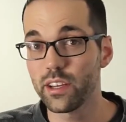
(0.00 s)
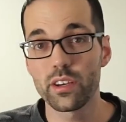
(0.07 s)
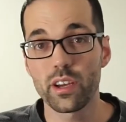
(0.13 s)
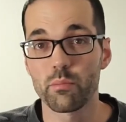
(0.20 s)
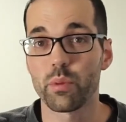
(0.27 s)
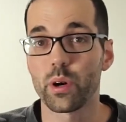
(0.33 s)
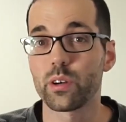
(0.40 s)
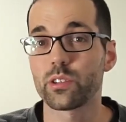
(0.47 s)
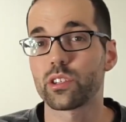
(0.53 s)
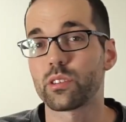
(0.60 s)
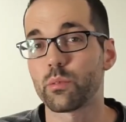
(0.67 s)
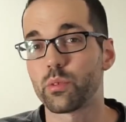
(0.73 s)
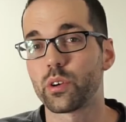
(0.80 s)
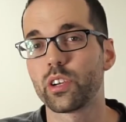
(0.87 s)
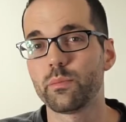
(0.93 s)
You can purchase
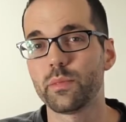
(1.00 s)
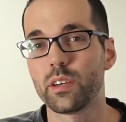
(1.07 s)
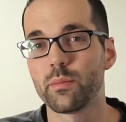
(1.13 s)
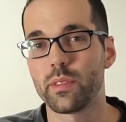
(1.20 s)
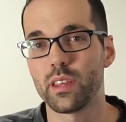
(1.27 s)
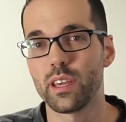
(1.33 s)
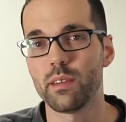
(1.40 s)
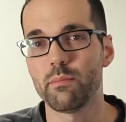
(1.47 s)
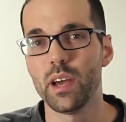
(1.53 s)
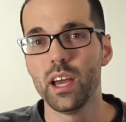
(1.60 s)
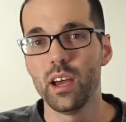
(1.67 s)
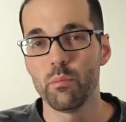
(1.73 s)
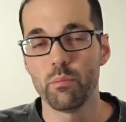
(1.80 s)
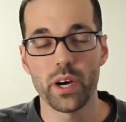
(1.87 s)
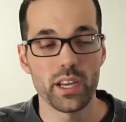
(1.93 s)
a premium theme,
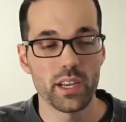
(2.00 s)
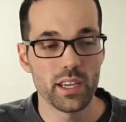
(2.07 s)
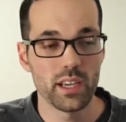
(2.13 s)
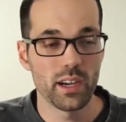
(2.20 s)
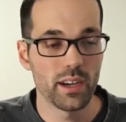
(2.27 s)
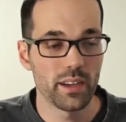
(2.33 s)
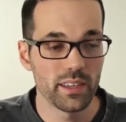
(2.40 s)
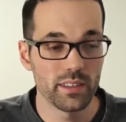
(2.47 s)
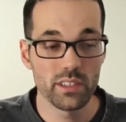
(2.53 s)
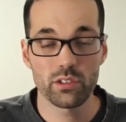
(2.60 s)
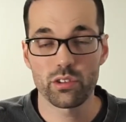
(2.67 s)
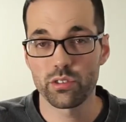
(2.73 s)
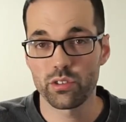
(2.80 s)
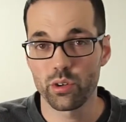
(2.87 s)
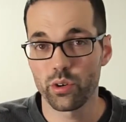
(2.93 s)
but in this
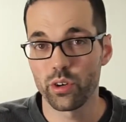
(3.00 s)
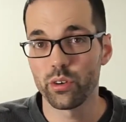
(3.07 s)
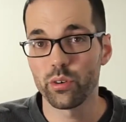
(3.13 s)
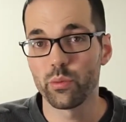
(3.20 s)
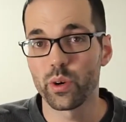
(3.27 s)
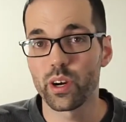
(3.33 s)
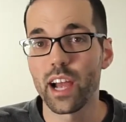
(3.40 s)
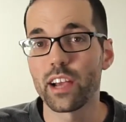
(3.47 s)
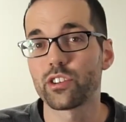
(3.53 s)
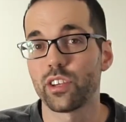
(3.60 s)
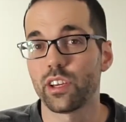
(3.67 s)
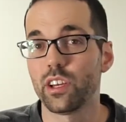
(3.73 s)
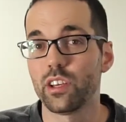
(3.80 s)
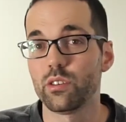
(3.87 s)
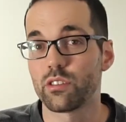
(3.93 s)
tutorial, we're actually
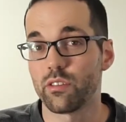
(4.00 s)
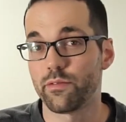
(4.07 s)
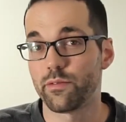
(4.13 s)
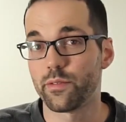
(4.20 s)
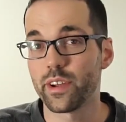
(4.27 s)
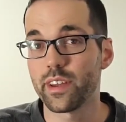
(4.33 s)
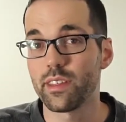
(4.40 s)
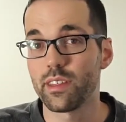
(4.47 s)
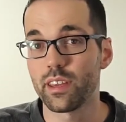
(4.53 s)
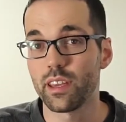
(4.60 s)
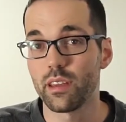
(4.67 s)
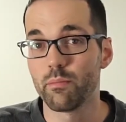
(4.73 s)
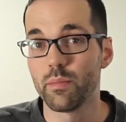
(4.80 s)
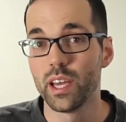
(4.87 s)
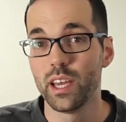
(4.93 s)
going to use a free
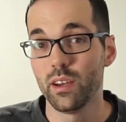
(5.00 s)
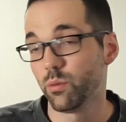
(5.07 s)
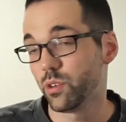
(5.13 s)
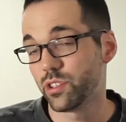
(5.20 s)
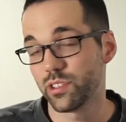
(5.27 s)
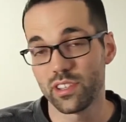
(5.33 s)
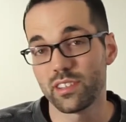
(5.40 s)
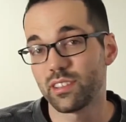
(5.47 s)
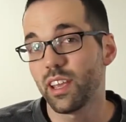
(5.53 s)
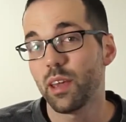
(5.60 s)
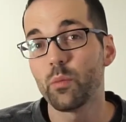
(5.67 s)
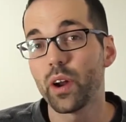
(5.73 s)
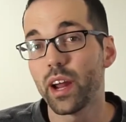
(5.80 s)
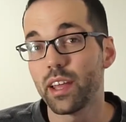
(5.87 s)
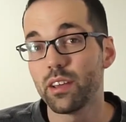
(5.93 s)
theme, which is the same
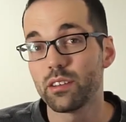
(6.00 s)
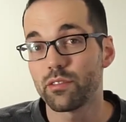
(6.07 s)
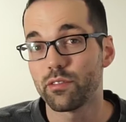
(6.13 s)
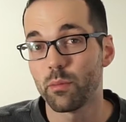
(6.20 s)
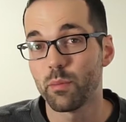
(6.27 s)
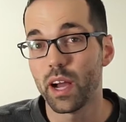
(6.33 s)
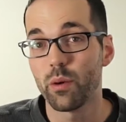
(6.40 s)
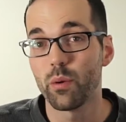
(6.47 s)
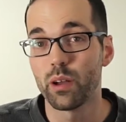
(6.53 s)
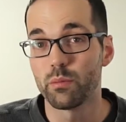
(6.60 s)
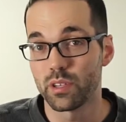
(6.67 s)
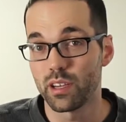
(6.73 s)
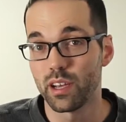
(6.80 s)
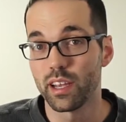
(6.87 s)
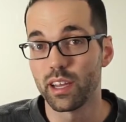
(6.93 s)
one I use for my
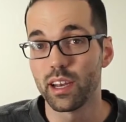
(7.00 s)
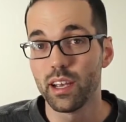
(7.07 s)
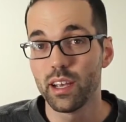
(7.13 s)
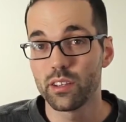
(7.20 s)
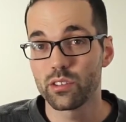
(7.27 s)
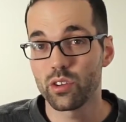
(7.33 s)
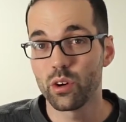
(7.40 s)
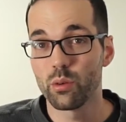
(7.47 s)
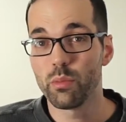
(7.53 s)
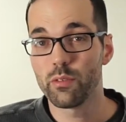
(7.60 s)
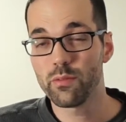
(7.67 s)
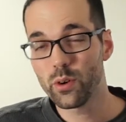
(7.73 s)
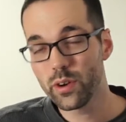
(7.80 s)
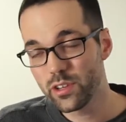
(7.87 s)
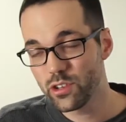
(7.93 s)
website. So
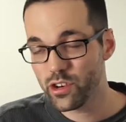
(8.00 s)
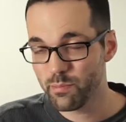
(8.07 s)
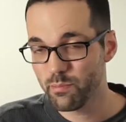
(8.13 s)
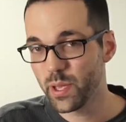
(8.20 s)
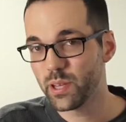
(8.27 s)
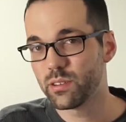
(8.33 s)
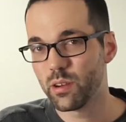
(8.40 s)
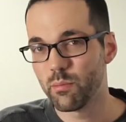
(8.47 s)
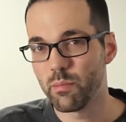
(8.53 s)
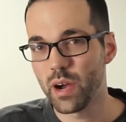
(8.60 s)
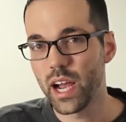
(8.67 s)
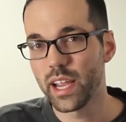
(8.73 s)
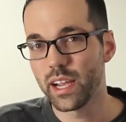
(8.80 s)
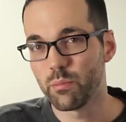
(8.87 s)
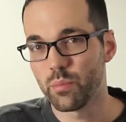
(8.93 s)
before you jump into
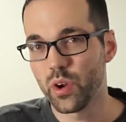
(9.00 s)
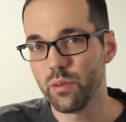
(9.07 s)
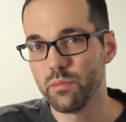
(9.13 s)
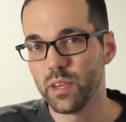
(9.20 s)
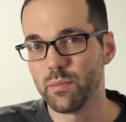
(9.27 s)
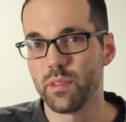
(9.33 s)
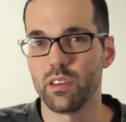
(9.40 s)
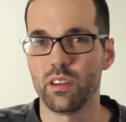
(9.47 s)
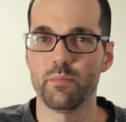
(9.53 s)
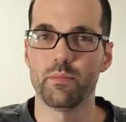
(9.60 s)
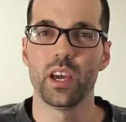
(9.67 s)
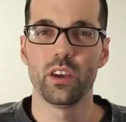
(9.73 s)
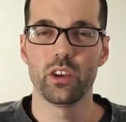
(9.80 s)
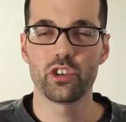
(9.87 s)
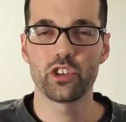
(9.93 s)
buying a premium theme,
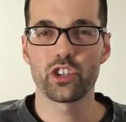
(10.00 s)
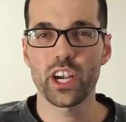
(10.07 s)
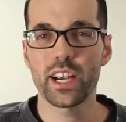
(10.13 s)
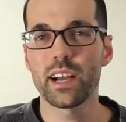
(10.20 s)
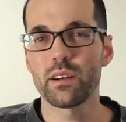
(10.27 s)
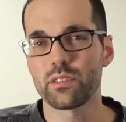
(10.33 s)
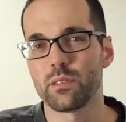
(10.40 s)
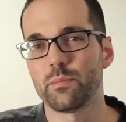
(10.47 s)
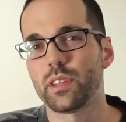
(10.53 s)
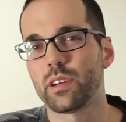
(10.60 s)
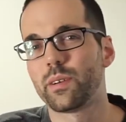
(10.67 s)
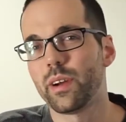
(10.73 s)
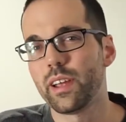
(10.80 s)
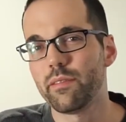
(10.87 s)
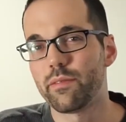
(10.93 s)
you should check out some of the
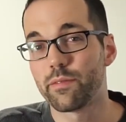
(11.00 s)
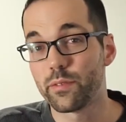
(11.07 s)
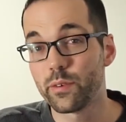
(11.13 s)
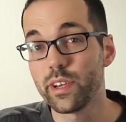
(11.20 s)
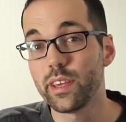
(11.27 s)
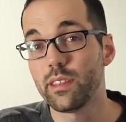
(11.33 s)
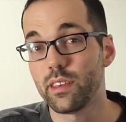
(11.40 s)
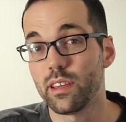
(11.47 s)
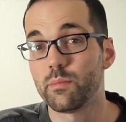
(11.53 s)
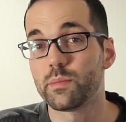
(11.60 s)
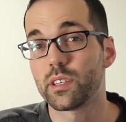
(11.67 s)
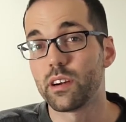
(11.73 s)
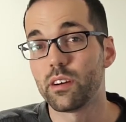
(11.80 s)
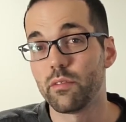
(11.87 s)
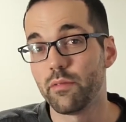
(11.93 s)
great free themes
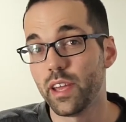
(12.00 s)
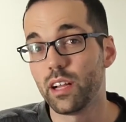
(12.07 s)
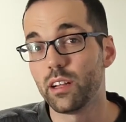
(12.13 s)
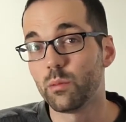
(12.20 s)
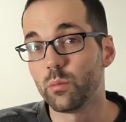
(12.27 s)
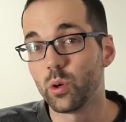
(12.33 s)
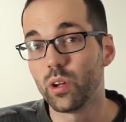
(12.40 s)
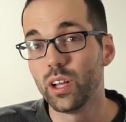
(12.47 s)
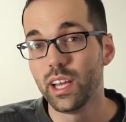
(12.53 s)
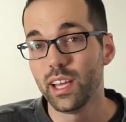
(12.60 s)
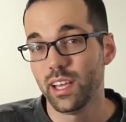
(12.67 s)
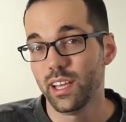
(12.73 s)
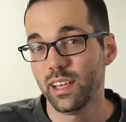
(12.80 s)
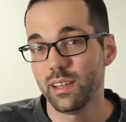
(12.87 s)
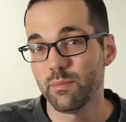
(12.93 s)
that are available
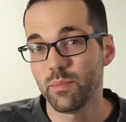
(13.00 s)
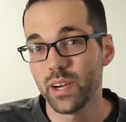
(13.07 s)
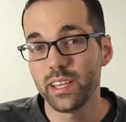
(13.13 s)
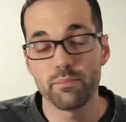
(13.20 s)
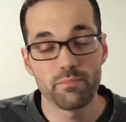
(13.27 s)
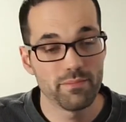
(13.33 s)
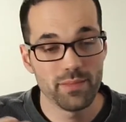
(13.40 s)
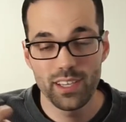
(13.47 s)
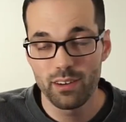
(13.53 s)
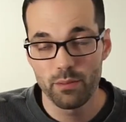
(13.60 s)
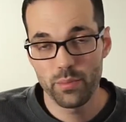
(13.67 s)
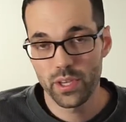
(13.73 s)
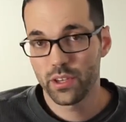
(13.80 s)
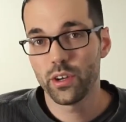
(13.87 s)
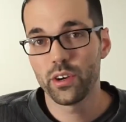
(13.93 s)
and might,
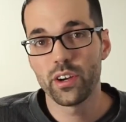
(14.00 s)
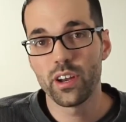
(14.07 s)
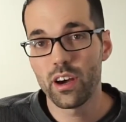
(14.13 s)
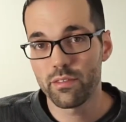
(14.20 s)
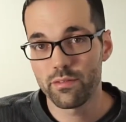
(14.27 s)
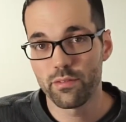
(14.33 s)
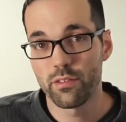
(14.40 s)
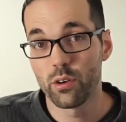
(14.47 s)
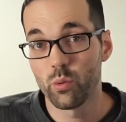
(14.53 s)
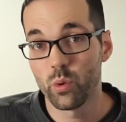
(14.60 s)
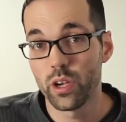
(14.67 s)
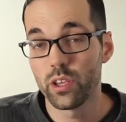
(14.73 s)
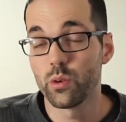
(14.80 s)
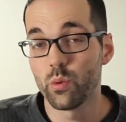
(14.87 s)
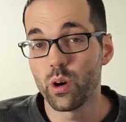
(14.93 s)
be good enough for
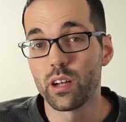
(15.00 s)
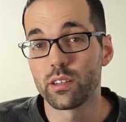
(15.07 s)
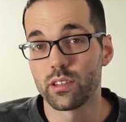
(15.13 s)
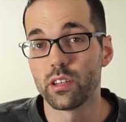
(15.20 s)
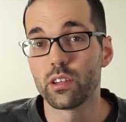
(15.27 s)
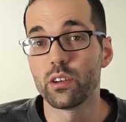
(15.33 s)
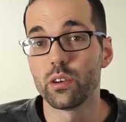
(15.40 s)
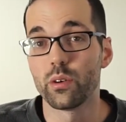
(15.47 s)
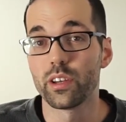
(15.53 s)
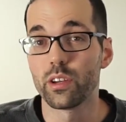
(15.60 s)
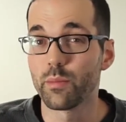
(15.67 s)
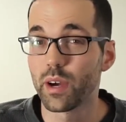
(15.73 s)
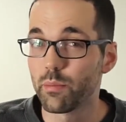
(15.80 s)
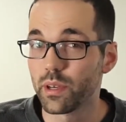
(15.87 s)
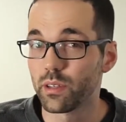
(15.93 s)
what you want to do, and you
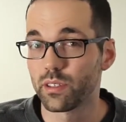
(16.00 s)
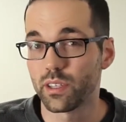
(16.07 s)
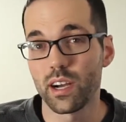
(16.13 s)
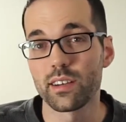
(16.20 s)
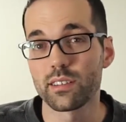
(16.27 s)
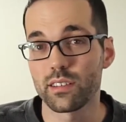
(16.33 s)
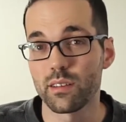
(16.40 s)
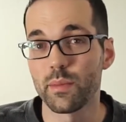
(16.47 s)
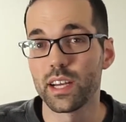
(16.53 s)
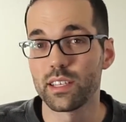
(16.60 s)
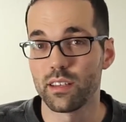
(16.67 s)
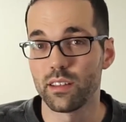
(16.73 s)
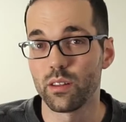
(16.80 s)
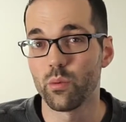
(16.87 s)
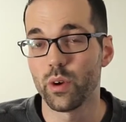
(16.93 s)
might be able to
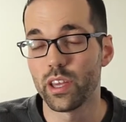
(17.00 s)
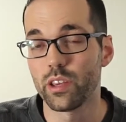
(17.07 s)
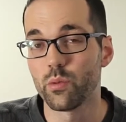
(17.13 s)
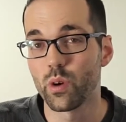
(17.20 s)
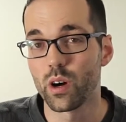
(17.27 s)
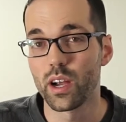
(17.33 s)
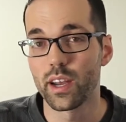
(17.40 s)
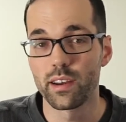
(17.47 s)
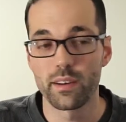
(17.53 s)
customize it the way you want.